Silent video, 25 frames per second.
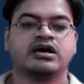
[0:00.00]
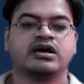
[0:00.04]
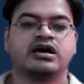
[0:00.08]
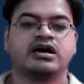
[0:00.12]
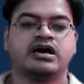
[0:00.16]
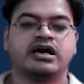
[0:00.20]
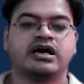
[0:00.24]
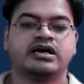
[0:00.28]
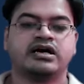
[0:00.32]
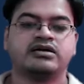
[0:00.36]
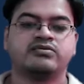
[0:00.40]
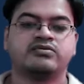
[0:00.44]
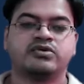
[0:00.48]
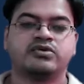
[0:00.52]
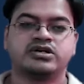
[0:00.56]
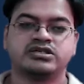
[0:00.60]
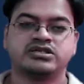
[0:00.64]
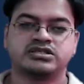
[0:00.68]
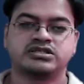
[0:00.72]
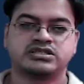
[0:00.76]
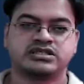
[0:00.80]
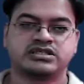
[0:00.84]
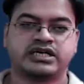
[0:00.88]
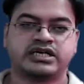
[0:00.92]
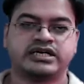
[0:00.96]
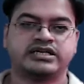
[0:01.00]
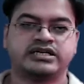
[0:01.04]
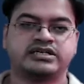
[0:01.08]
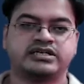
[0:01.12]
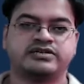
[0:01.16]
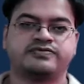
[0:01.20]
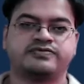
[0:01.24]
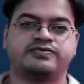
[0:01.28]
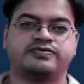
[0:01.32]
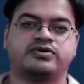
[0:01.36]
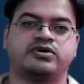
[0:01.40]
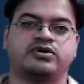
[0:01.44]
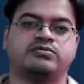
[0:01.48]
And what is the
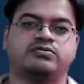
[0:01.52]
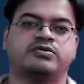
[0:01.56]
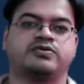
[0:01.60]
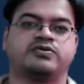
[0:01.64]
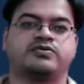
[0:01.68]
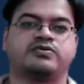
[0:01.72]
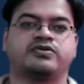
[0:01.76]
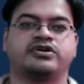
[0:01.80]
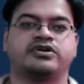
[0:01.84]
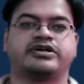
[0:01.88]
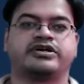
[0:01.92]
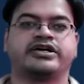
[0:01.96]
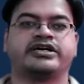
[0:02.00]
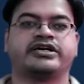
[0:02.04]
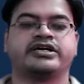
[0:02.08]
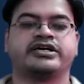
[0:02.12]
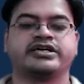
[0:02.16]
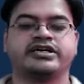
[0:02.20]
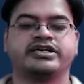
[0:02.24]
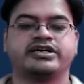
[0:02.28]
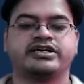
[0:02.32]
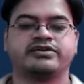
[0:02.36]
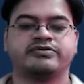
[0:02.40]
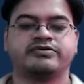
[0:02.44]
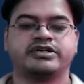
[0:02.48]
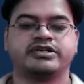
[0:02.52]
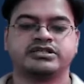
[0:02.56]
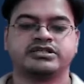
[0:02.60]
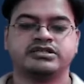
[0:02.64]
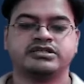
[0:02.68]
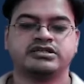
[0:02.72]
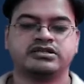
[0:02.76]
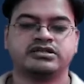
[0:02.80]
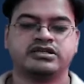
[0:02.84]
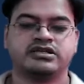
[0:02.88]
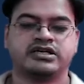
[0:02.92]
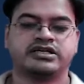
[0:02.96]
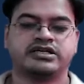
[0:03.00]
standard form of quadratic equation?
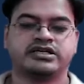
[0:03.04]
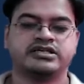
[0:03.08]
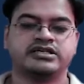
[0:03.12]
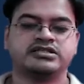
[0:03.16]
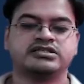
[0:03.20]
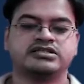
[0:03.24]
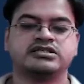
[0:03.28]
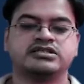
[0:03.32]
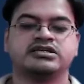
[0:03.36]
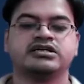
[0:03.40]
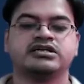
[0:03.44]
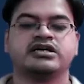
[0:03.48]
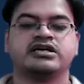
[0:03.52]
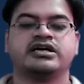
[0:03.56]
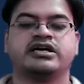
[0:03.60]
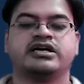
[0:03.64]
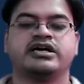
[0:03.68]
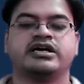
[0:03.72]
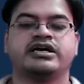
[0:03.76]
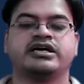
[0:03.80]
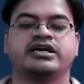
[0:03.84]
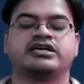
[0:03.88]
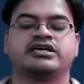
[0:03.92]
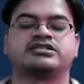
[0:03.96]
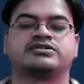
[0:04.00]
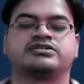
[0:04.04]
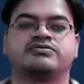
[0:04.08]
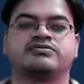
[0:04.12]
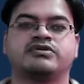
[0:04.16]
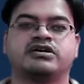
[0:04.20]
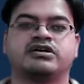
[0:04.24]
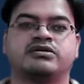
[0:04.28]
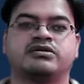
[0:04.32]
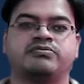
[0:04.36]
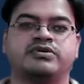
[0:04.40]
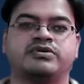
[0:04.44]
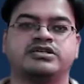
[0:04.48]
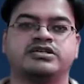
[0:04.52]
That is ax
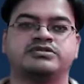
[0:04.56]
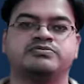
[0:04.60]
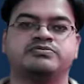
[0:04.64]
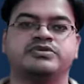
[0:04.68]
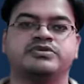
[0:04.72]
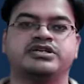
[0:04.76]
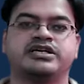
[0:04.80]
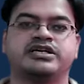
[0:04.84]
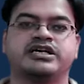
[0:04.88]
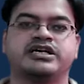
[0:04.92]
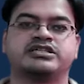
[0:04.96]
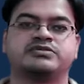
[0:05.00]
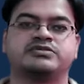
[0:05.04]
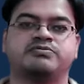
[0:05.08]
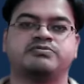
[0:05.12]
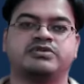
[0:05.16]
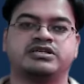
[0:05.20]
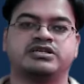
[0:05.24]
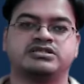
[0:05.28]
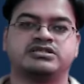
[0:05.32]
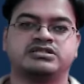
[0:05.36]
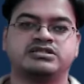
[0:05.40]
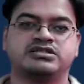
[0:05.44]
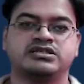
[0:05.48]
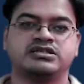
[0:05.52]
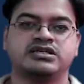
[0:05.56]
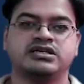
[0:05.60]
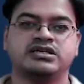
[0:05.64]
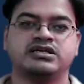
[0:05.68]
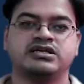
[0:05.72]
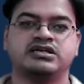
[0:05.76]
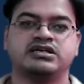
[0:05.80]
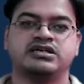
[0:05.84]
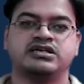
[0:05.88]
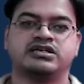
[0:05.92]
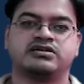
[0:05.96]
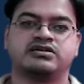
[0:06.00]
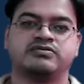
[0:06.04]
square plus bx plus c
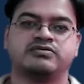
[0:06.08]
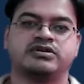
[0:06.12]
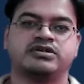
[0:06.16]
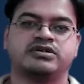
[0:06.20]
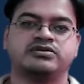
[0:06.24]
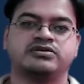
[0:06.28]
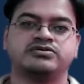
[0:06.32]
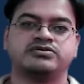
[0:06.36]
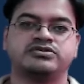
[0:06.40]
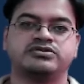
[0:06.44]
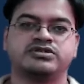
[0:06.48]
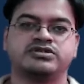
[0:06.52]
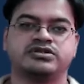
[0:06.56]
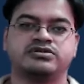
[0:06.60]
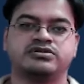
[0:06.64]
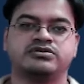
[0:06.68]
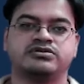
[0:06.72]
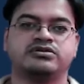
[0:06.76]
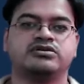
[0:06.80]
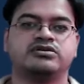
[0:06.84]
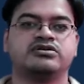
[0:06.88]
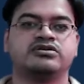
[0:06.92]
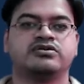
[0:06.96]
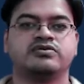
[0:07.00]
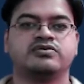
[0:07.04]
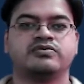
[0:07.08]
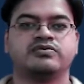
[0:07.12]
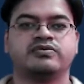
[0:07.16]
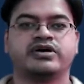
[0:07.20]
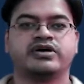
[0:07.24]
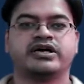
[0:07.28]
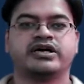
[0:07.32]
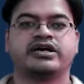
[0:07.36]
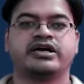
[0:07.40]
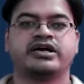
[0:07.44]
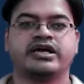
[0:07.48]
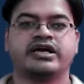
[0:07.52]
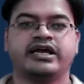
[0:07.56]
equal to zero,
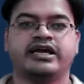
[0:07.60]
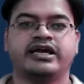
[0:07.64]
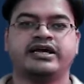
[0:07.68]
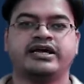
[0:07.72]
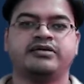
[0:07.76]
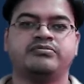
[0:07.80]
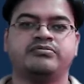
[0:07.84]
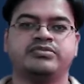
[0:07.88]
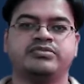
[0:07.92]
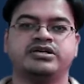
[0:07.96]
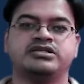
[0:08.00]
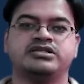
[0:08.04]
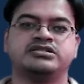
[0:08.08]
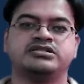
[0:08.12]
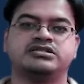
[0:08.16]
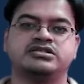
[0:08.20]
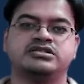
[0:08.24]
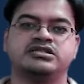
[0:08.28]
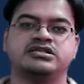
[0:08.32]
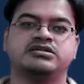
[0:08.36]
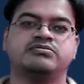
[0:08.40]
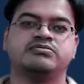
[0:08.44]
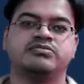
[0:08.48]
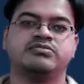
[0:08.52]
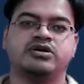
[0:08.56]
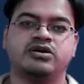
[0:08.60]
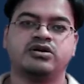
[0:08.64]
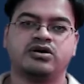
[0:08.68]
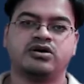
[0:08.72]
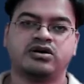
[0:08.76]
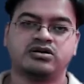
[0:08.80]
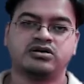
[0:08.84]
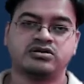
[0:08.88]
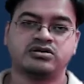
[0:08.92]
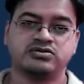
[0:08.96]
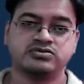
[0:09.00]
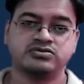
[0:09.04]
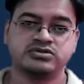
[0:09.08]
where a, b, c
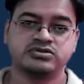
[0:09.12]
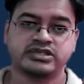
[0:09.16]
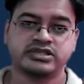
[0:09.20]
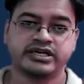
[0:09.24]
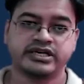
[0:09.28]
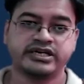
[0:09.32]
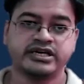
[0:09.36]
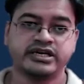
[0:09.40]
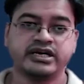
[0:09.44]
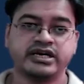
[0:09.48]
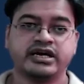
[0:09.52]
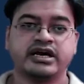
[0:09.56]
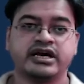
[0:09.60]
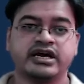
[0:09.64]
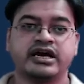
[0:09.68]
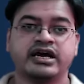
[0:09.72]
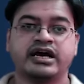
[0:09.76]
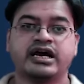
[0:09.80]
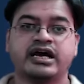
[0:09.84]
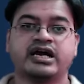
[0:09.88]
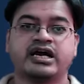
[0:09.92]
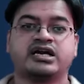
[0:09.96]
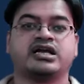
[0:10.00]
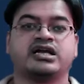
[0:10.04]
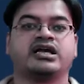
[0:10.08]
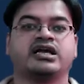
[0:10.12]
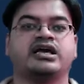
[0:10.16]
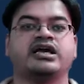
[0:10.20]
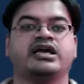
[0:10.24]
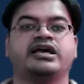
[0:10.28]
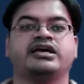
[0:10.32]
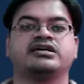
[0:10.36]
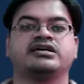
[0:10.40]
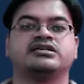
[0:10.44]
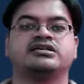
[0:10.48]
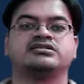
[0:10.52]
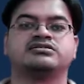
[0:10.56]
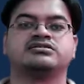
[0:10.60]
belong to z and a
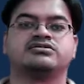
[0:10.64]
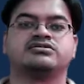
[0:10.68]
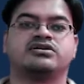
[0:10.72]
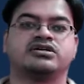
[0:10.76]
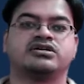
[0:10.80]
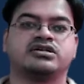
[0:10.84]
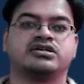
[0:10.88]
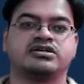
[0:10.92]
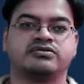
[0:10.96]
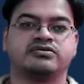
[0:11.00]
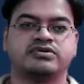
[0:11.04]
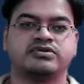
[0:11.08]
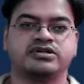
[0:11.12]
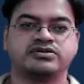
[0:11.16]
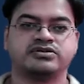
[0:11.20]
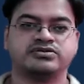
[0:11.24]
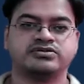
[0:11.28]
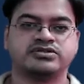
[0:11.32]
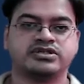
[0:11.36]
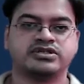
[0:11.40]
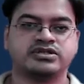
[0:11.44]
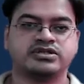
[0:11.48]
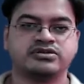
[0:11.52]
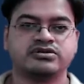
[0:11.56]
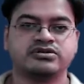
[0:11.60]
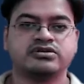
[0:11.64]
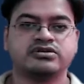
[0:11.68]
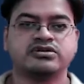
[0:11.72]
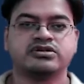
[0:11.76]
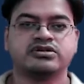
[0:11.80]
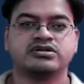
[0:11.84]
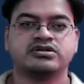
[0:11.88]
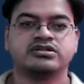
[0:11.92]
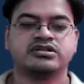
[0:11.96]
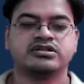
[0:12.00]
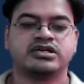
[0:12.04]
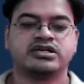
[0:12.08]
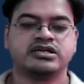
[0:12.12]
is not equal to zero,
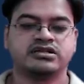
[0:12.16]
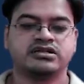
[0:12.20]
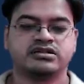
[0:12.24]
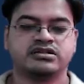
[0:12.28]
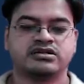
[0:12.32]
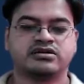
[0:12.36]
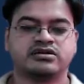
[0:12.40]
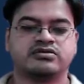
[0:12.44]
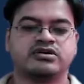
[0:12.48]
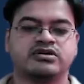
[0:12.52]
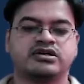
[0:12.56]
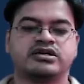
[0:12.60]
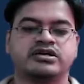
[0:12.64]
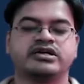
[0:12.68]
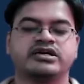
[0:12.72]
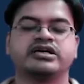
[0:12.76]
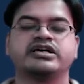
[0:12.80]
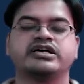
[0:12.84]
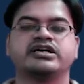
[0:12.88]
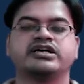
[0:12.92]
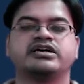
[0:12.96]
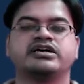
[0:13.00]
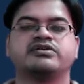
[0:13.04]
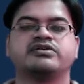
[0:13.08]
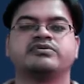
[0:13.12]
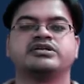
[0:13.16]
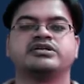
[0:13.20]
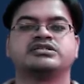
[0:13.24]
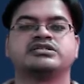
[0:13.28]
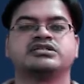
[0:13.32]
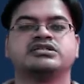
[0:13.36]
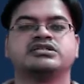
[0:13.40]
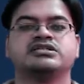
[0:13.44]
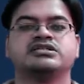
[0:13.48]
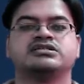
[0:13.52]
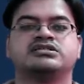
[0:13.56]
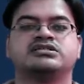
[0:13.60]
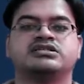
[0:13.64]
then the quadratic
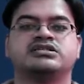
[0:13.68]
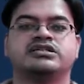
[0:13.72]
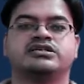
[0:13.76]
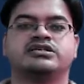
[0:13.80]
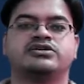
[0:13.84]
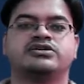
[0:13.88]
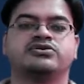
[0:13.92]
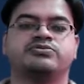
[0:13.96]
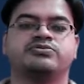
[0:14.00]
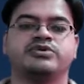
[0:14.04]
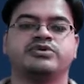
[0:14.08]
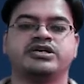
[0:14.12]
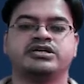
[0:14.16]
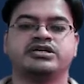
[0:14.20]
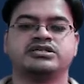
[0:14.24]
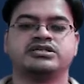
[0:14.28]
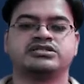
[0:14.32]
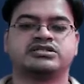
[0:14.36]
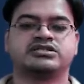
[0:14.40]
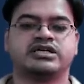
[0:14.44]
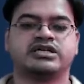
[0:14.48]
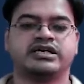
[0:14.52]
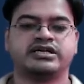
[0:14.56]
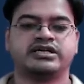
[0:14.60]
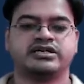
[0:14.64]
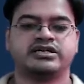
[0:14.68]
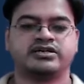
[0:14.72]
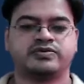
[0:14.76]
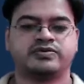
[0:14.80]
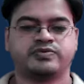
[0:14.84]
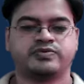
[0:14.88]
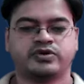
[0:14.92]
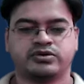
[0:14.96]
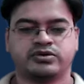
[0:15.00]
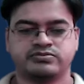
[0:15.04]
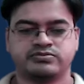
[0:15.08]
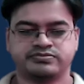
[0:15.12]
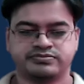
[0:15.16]
equation is said to be in standard
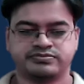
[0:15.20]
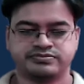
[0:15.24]
form.